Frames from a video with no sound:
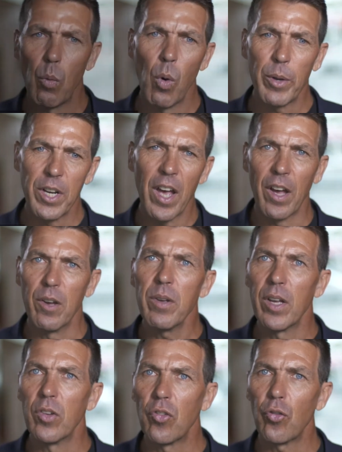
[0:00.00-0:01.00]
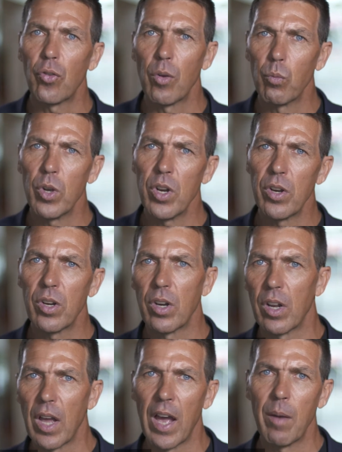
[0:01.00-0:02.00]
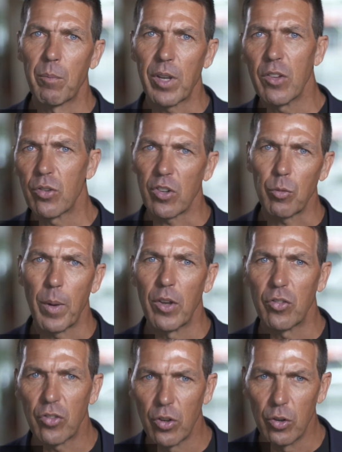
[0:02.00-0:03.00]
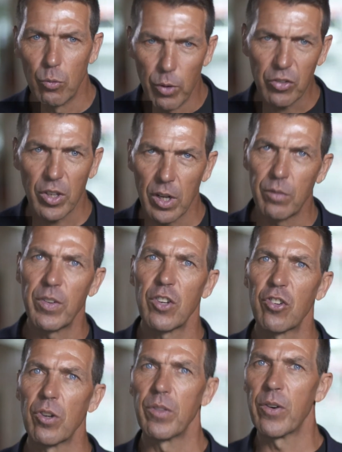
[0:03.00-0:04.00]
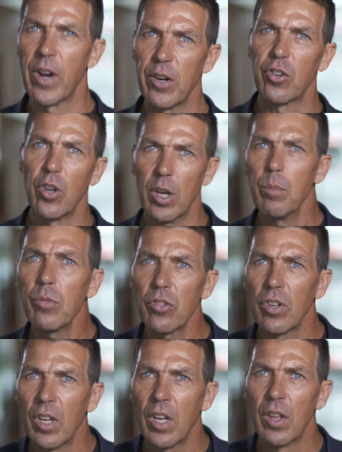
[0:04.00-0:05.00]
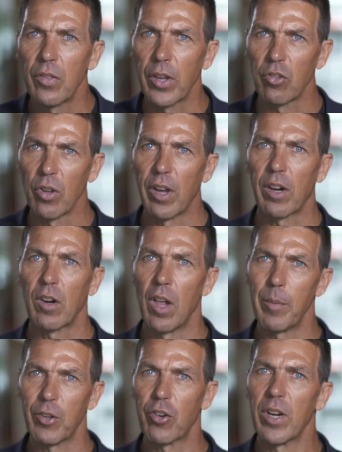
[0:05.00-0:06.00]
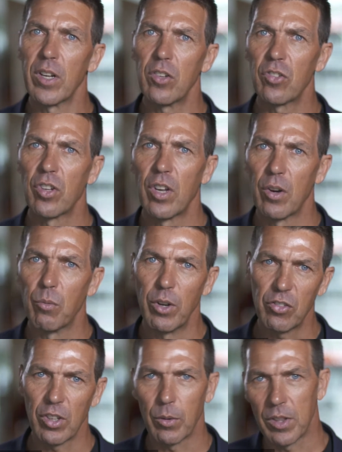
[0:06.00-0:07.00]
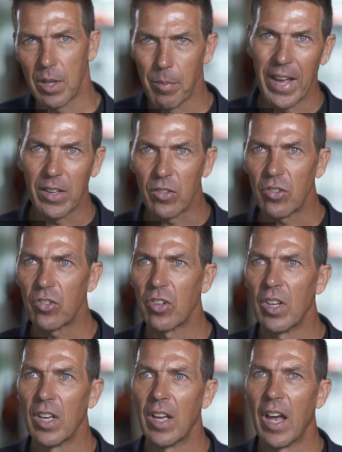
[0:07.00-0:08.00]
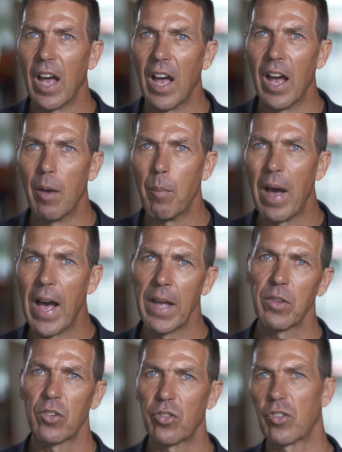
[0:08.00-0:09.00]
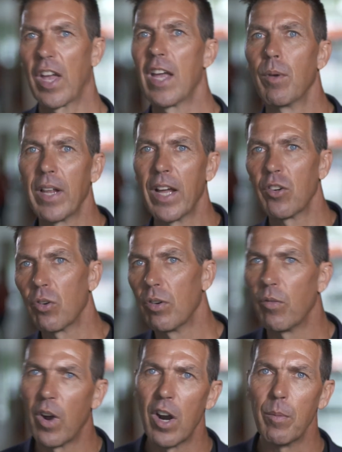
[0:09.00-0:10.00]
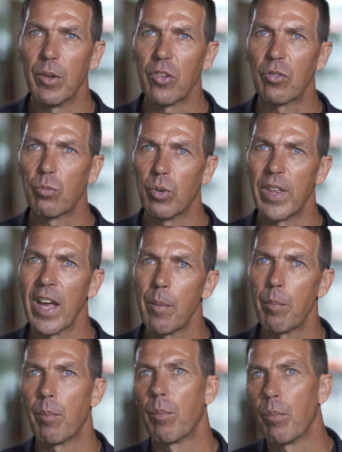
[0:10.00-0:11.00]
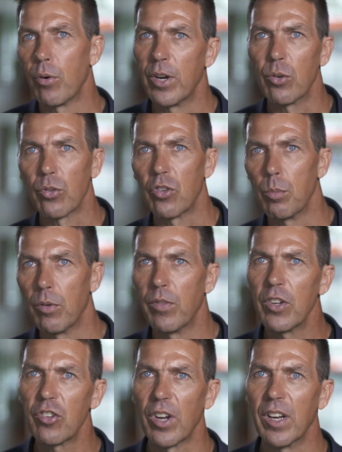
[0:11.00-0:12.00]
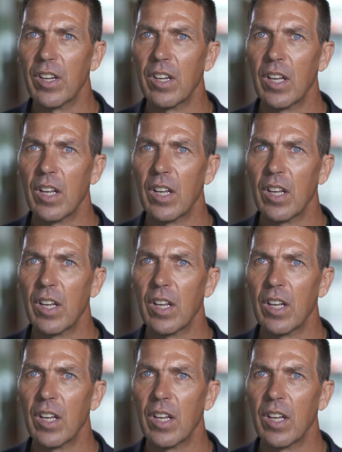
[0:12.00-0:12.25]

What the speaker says: what we know is that when kids are exposed to risk and adventure on their own terms, things like climbing trees, wrestling with their mates, unstable outdoor environments without parental supervision,